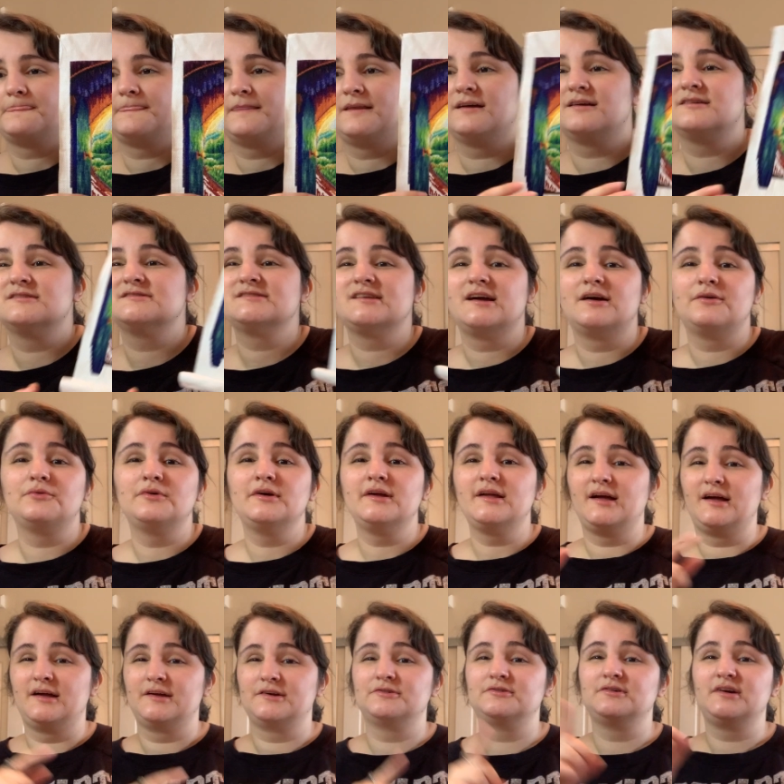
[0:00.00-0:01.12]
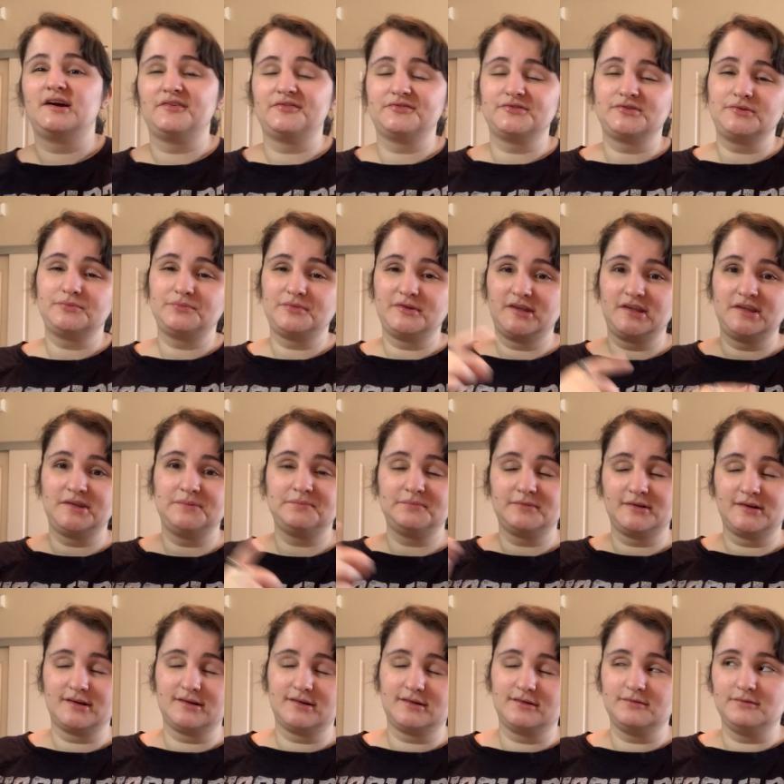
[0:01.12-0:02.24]
Because um, that way I don't have to keep
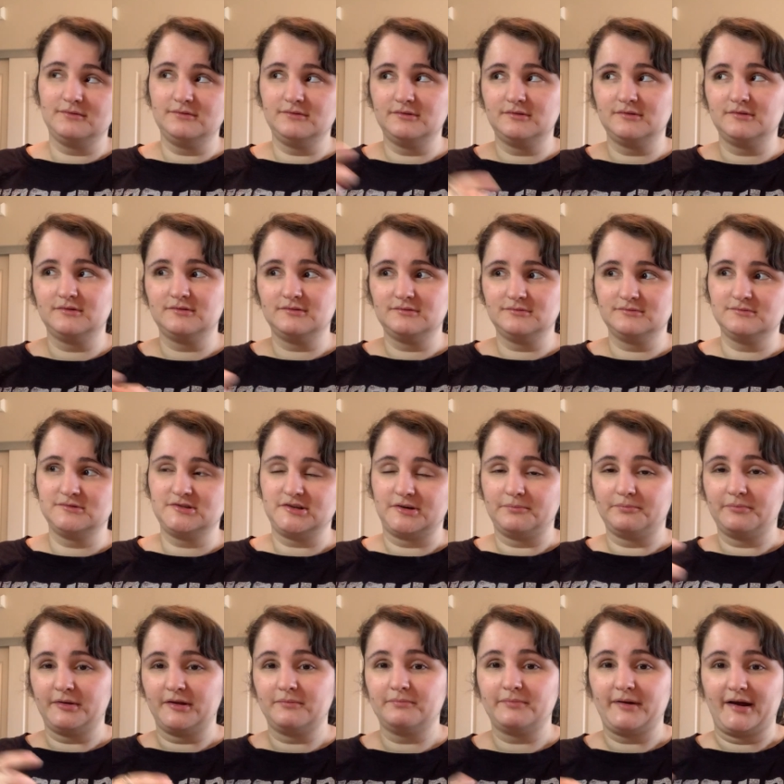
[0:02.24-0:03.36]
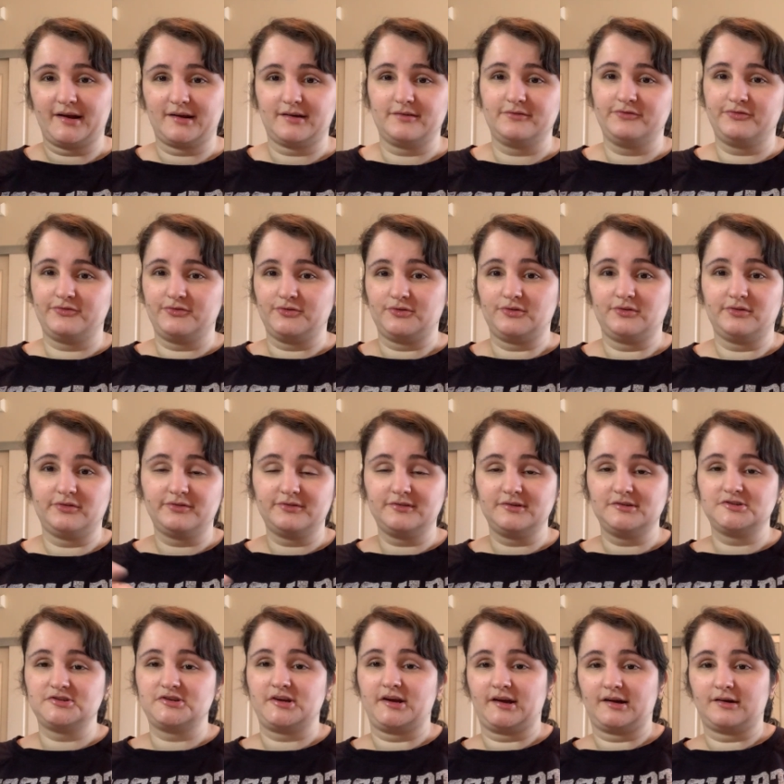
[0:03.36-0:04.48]
jumping back and forth to
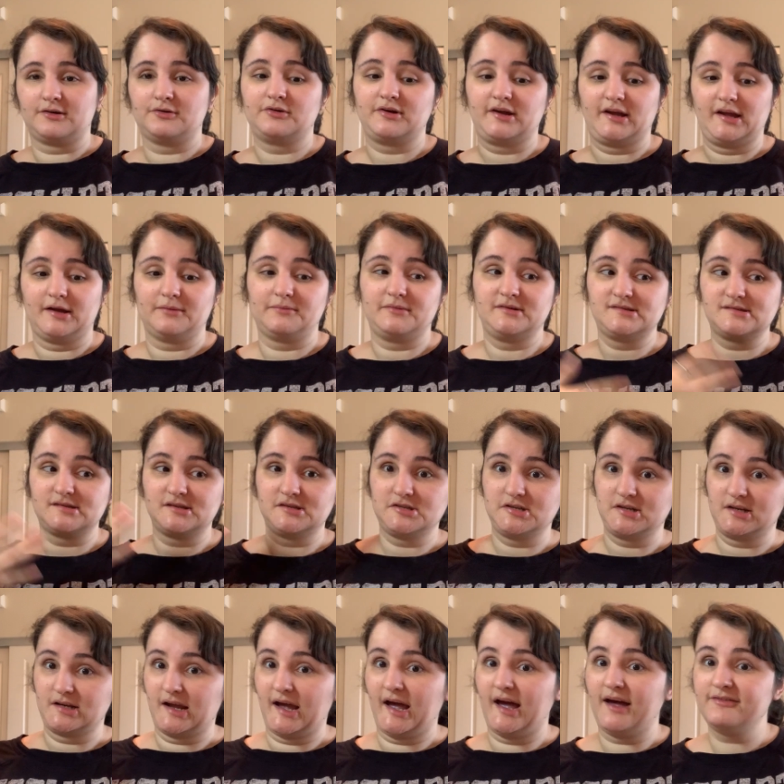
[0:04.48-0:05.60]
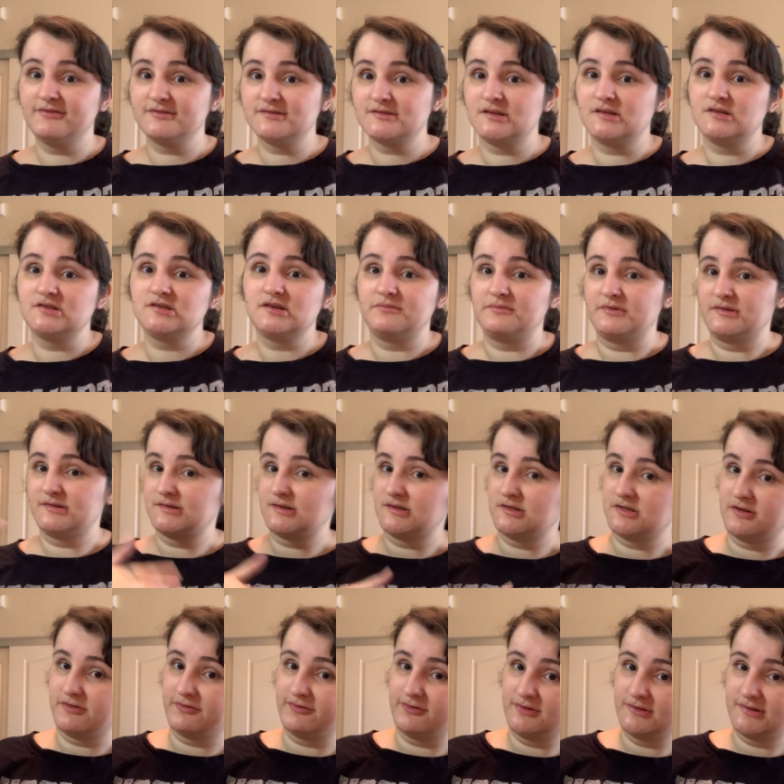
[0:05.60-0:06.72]
check okay am i stitching a half stitch am i
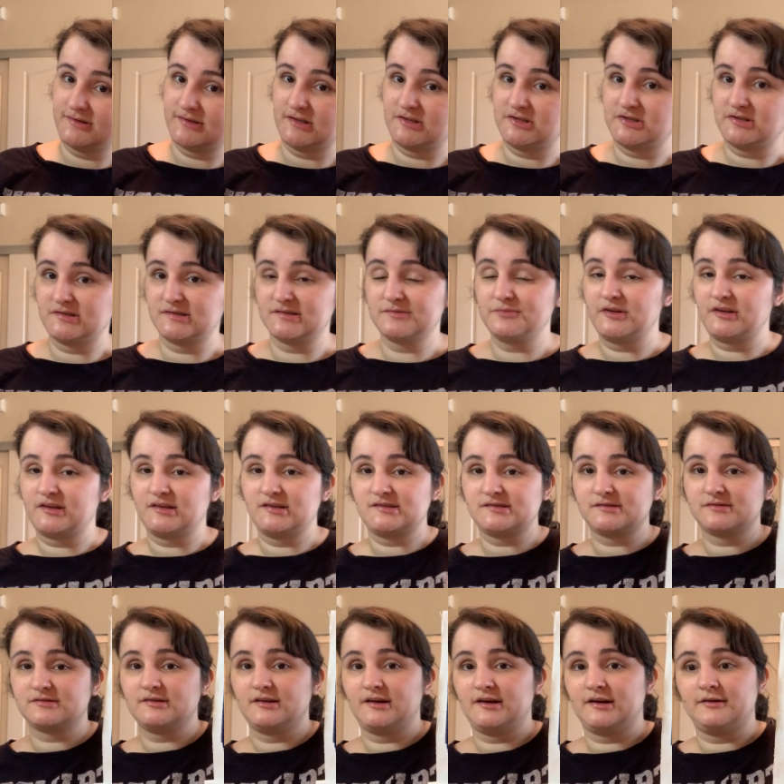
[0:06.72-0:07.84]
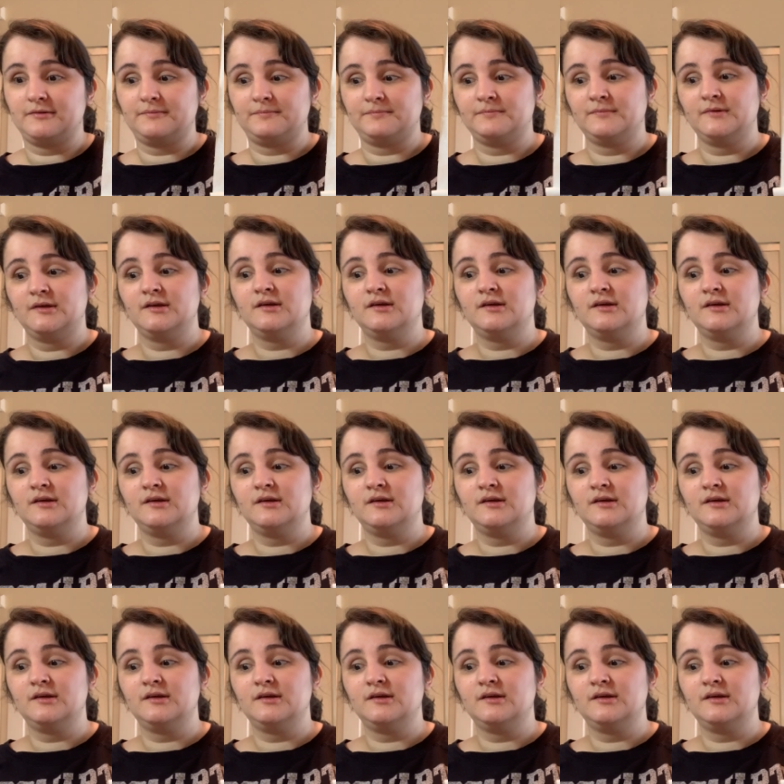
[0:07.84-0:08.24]
stitching full stitches because um,